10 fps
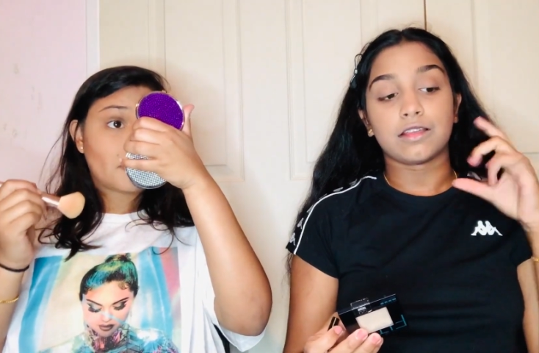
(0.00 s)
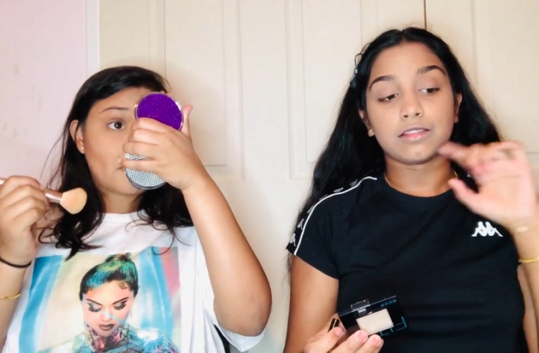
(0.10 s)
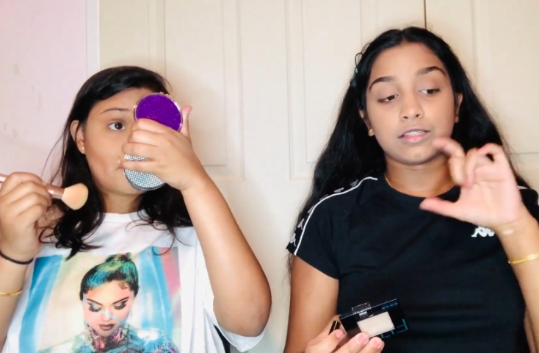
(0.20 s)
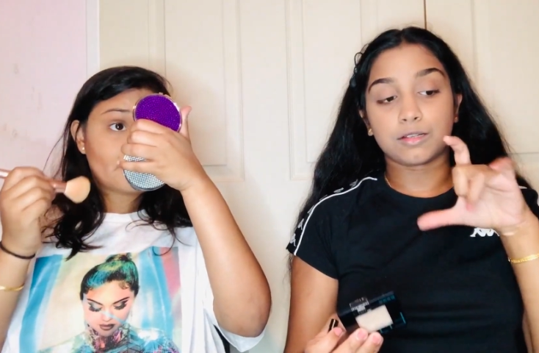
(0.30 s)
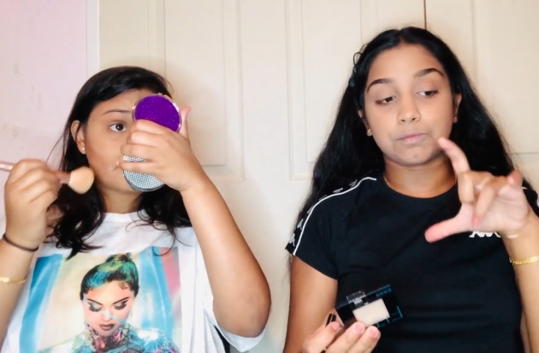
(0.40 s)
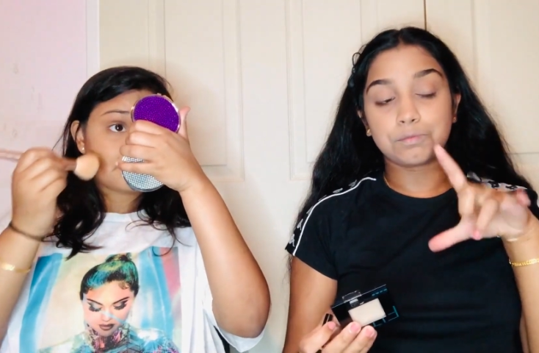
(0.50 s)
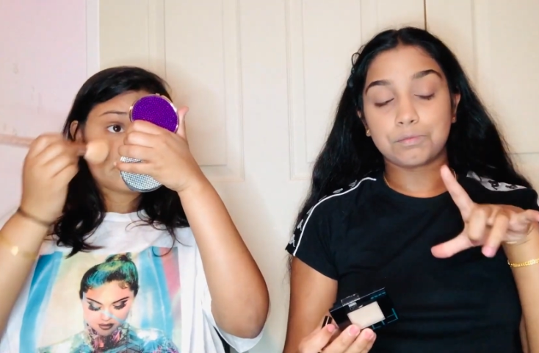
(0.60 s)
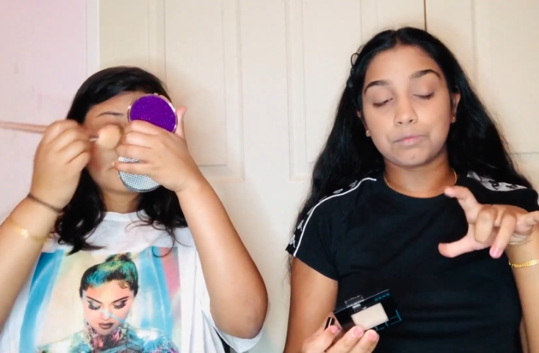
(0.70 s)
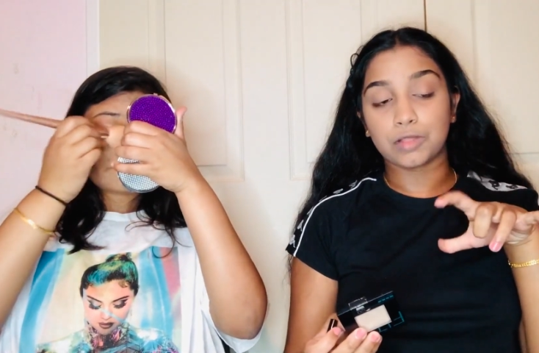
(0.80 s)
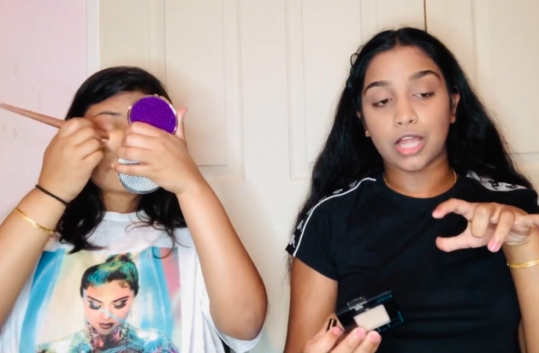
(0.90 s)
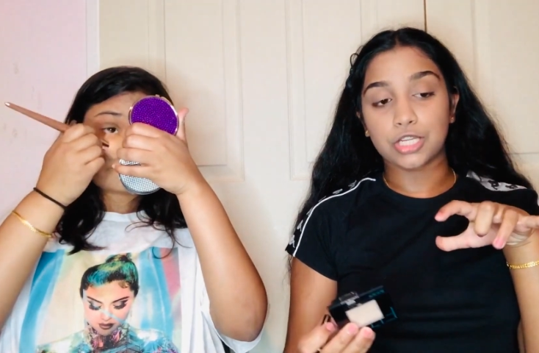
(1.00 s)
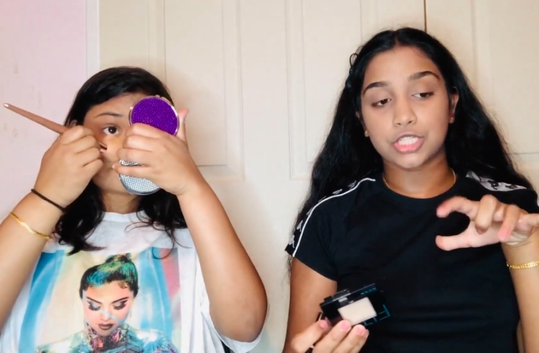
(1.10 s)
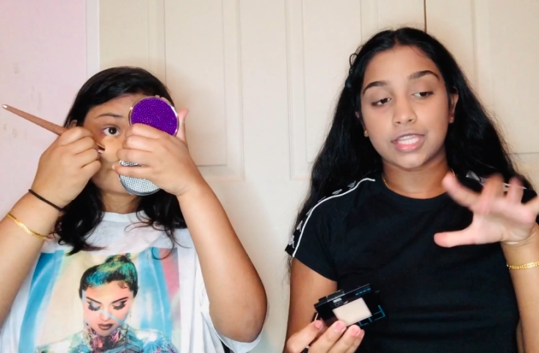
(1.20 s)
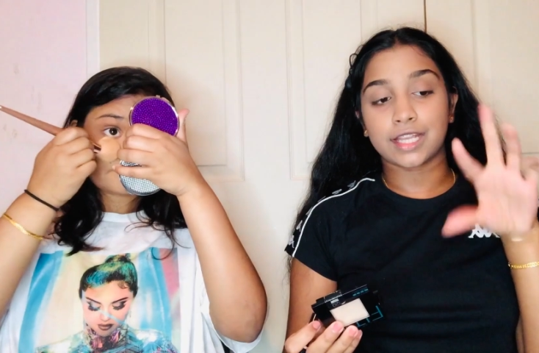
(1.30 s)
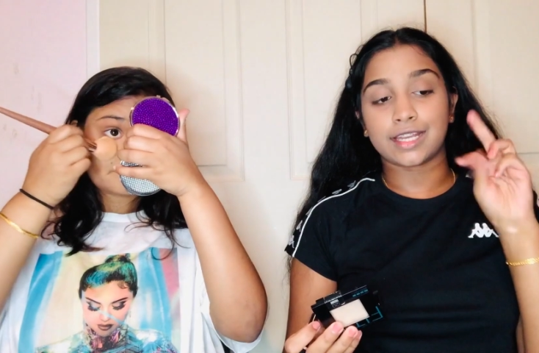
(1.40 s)
Speaker 1: little blush
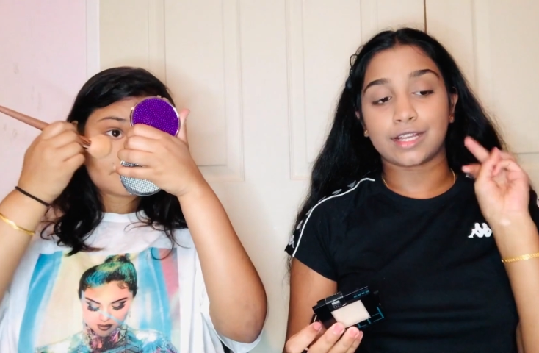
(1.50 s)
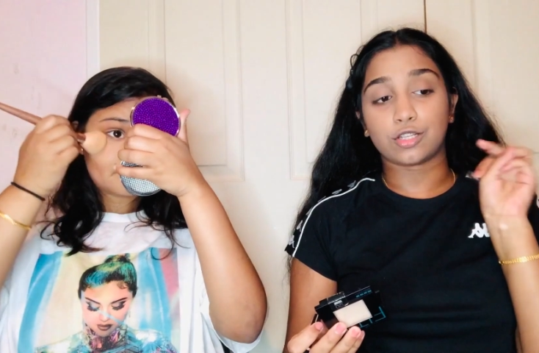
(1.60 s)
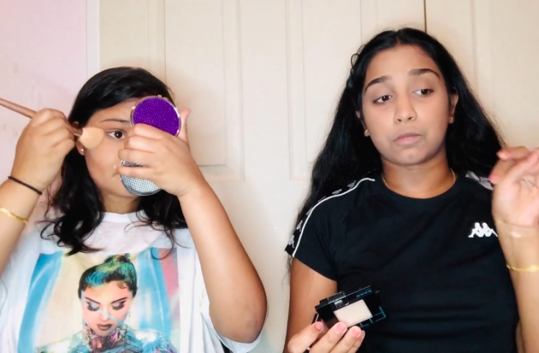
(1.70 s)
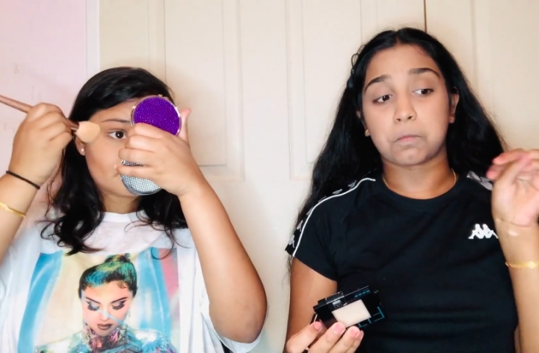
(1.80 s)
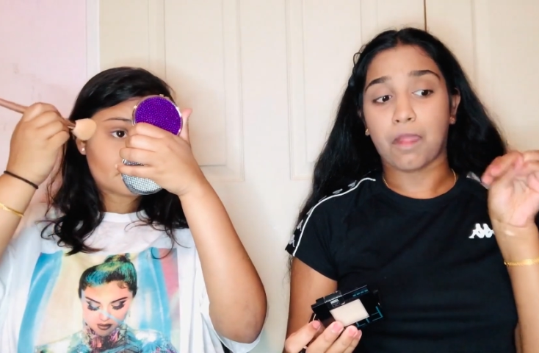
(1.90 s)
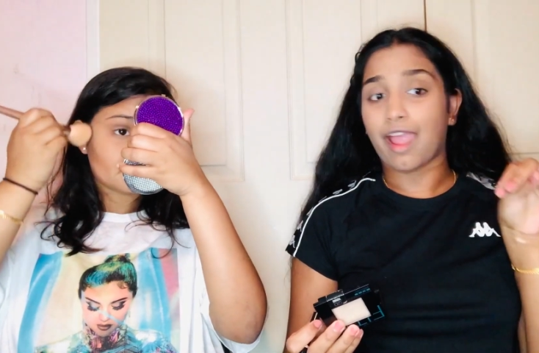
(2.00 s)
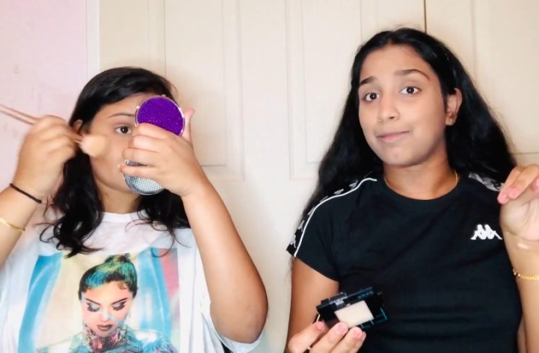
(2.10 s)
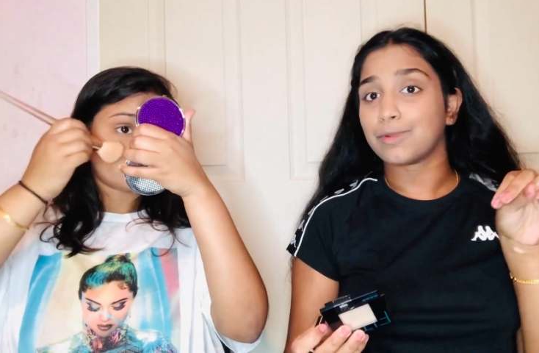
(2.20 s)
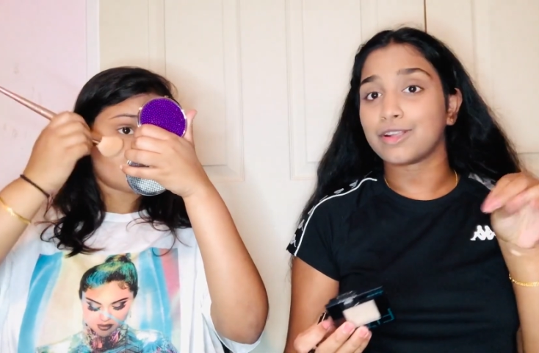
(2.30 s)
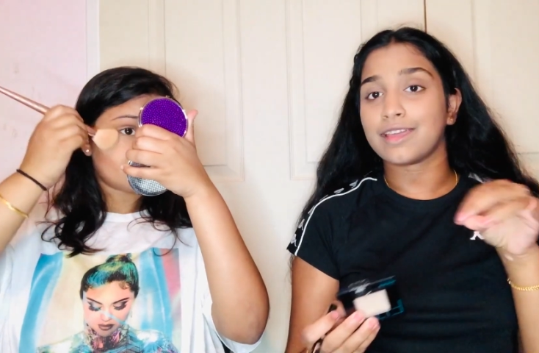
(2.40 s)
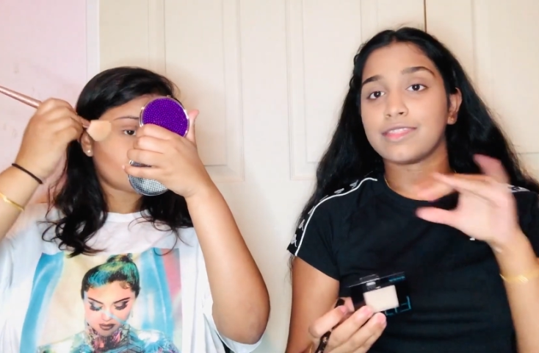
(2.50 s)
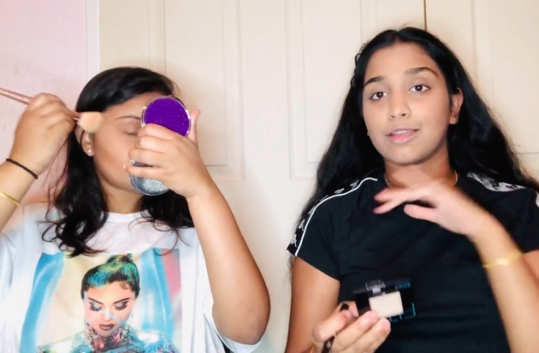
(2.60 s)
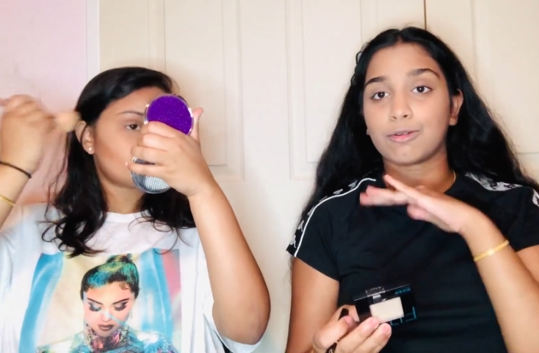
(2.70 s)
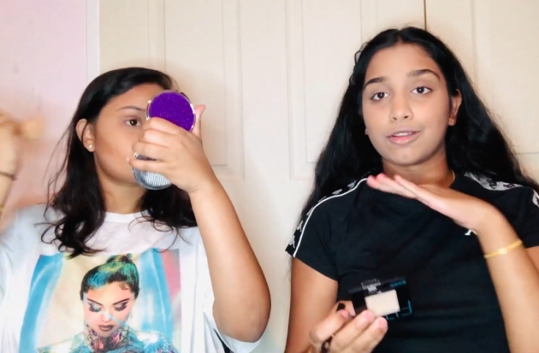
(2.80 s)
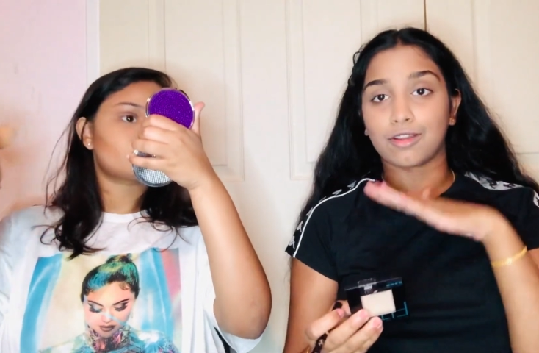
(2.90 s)
thing, and I got the primer, and they
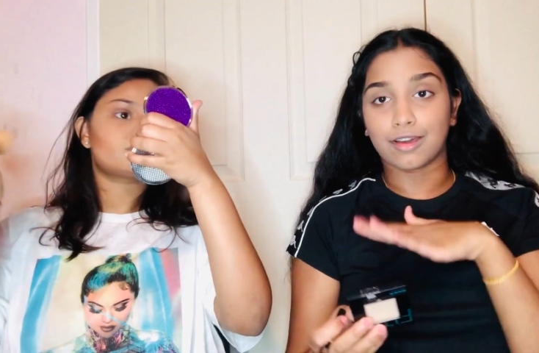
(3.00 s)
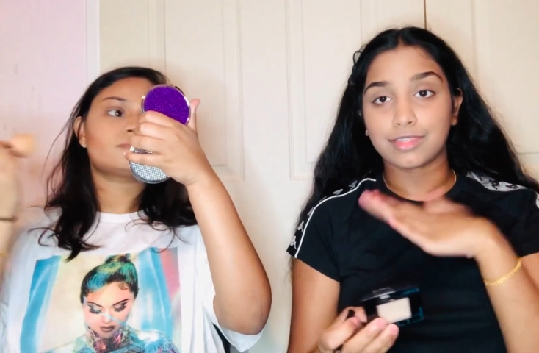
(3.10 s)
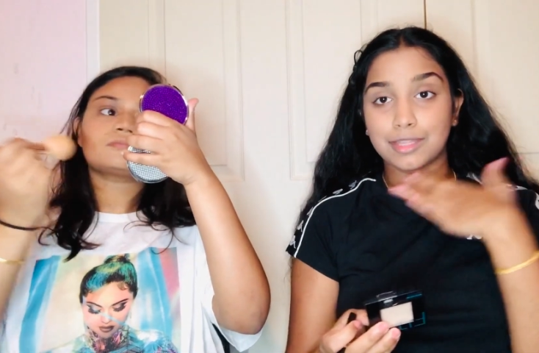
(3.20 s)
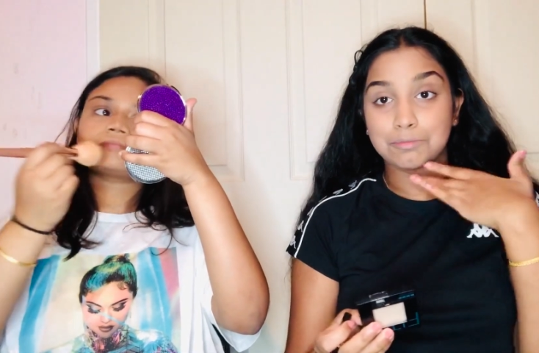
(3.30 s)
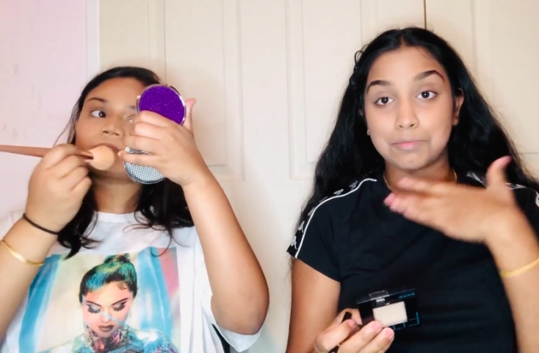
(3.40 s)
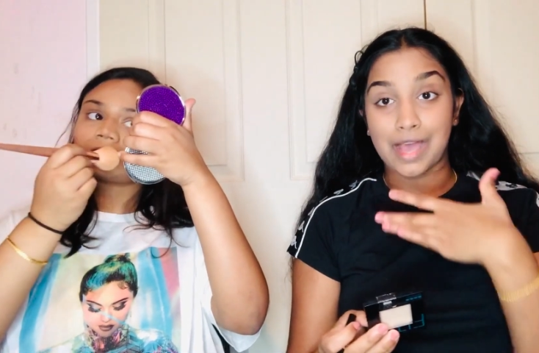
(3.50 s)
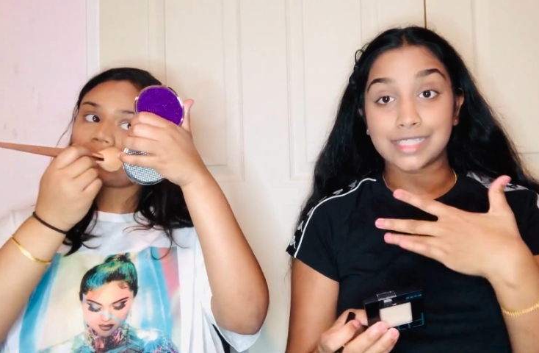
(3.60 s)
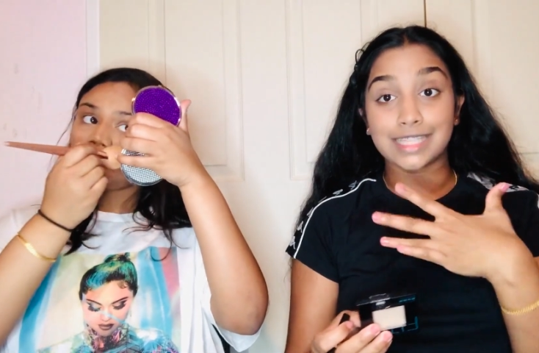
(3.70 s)
were not the best.